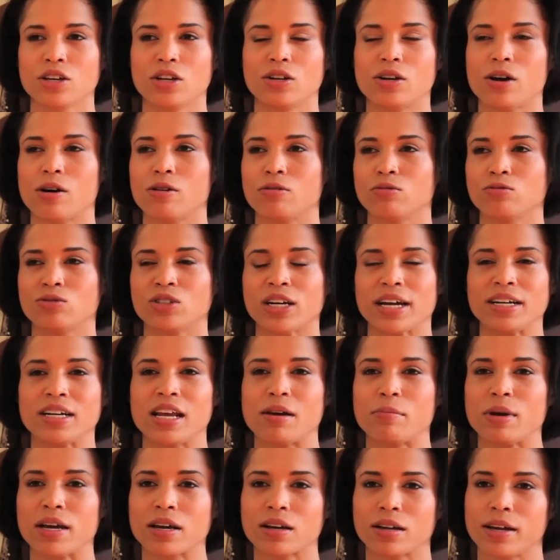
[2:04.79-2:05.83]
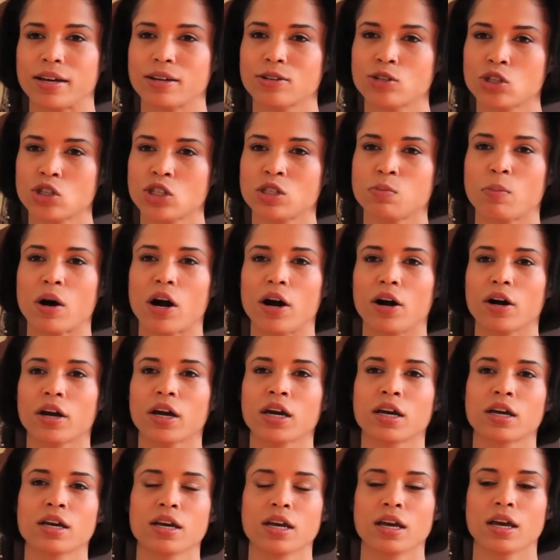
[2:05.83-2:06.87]
you know, dynamic like
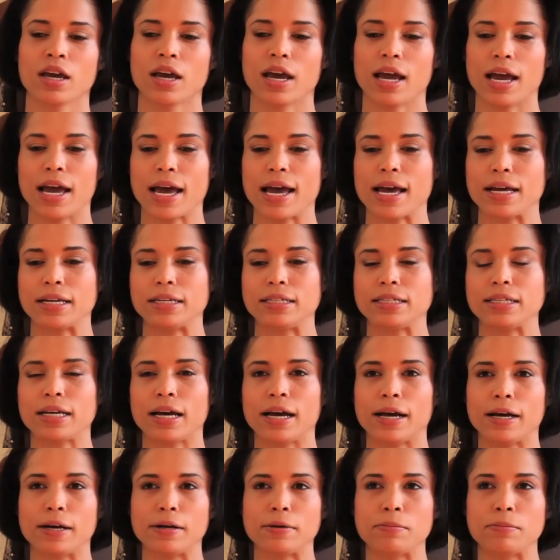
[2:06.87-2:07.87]
spark. And